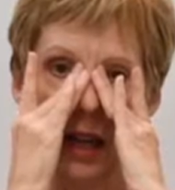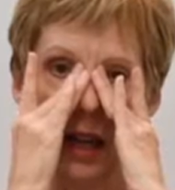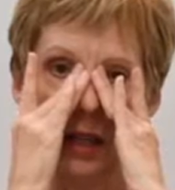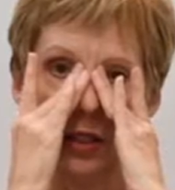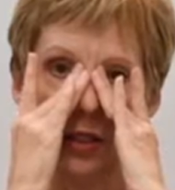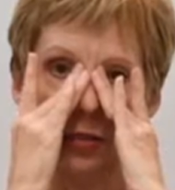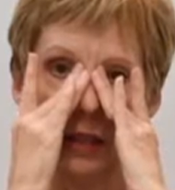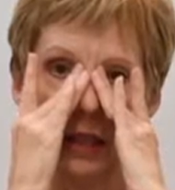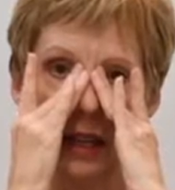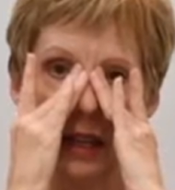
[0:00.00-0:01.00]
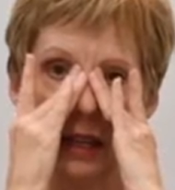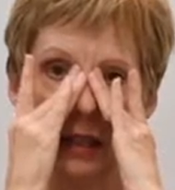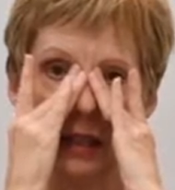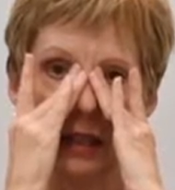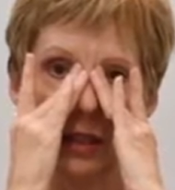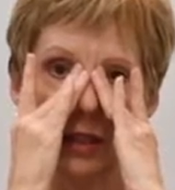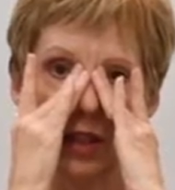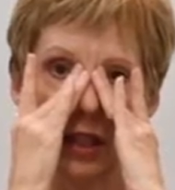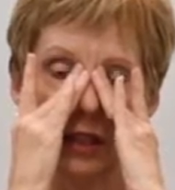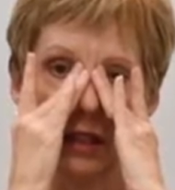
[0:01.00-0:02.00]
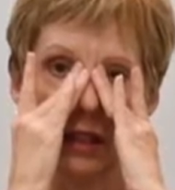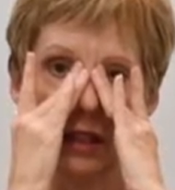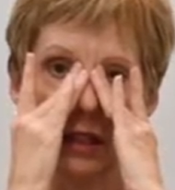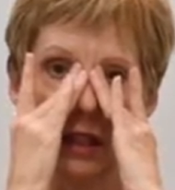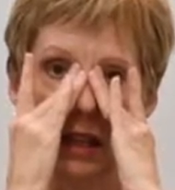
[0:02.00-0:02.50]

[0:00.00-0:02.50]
as you begin to gently